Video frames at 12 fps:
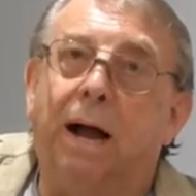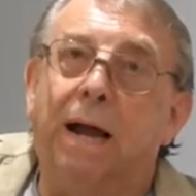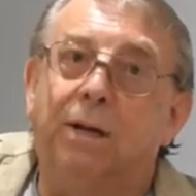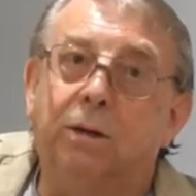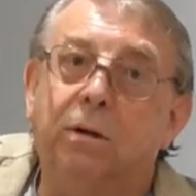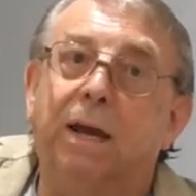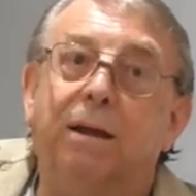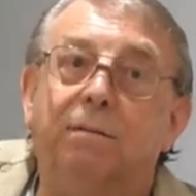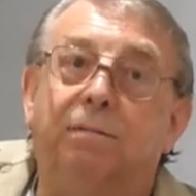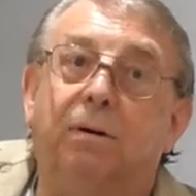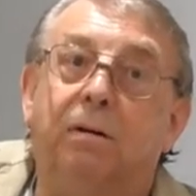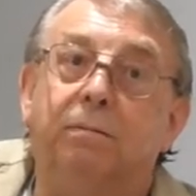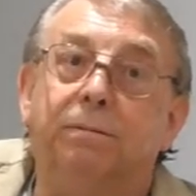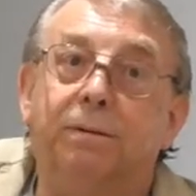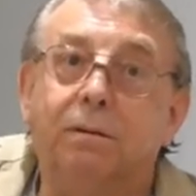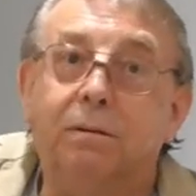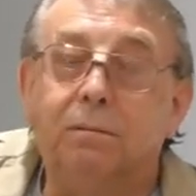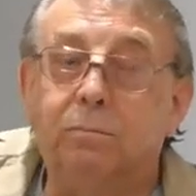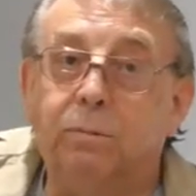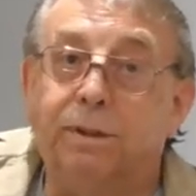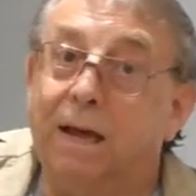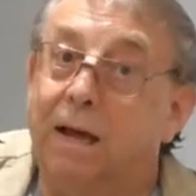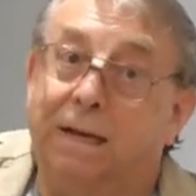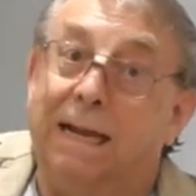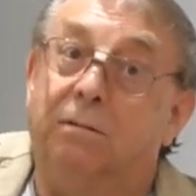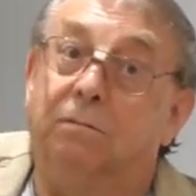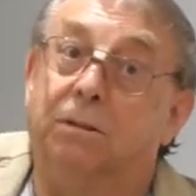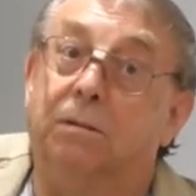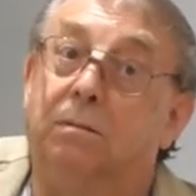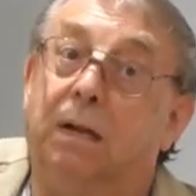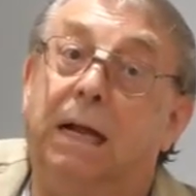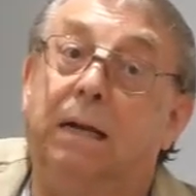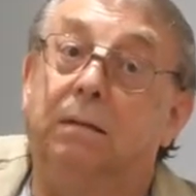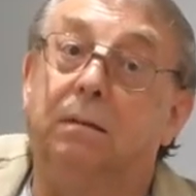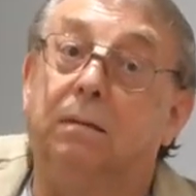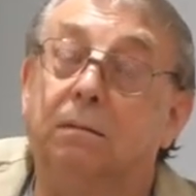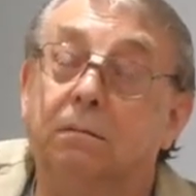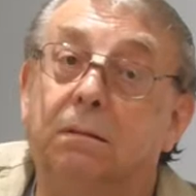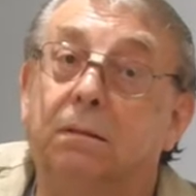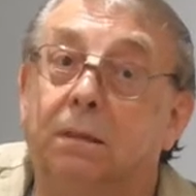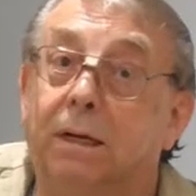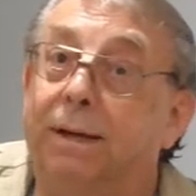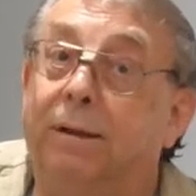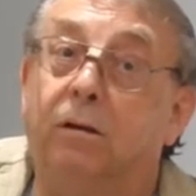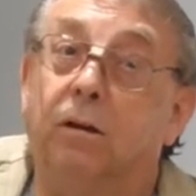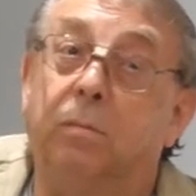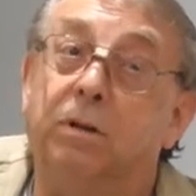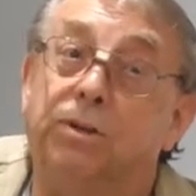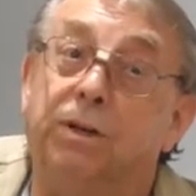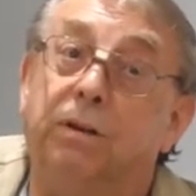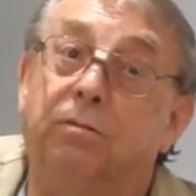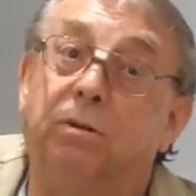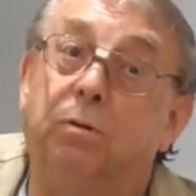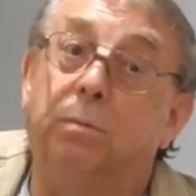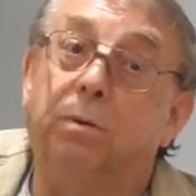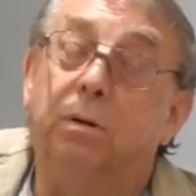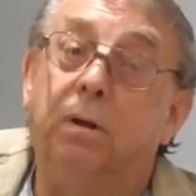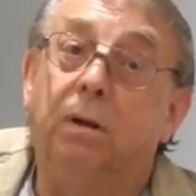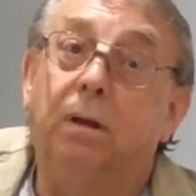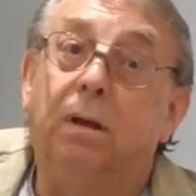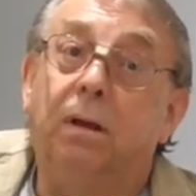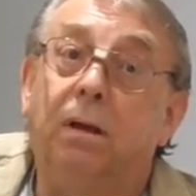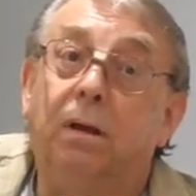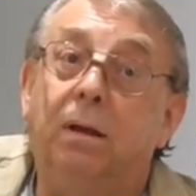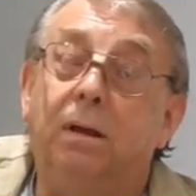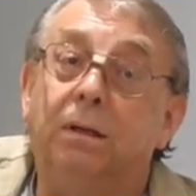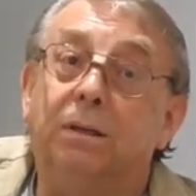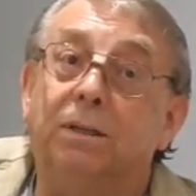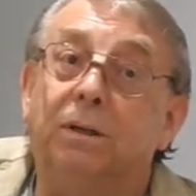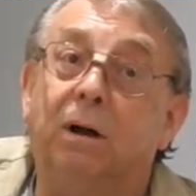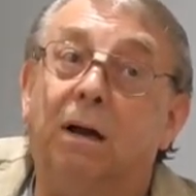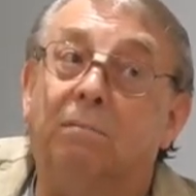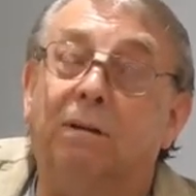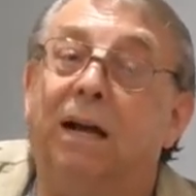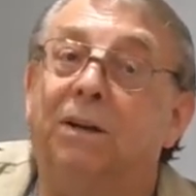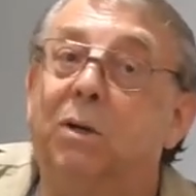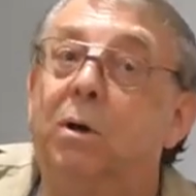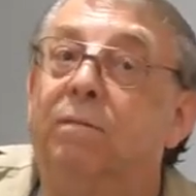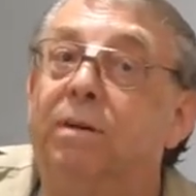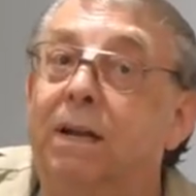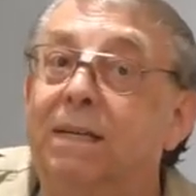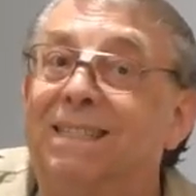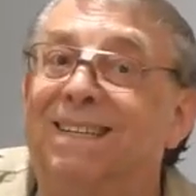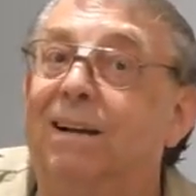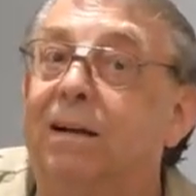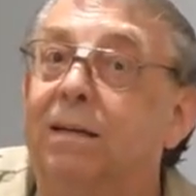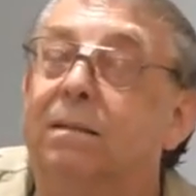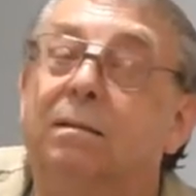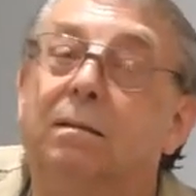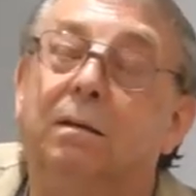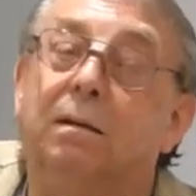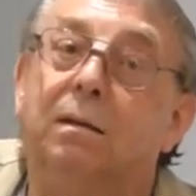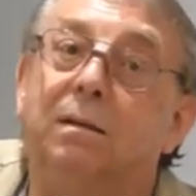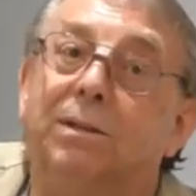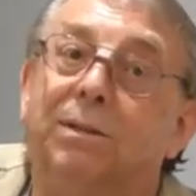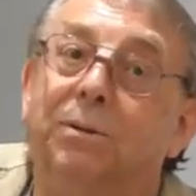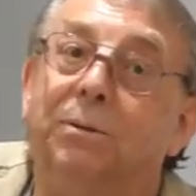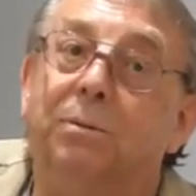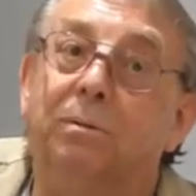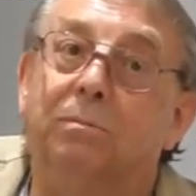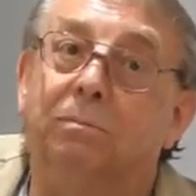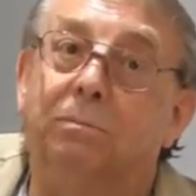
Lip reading: I do get involved with our council and clinic commissioning group, so I do have an insight to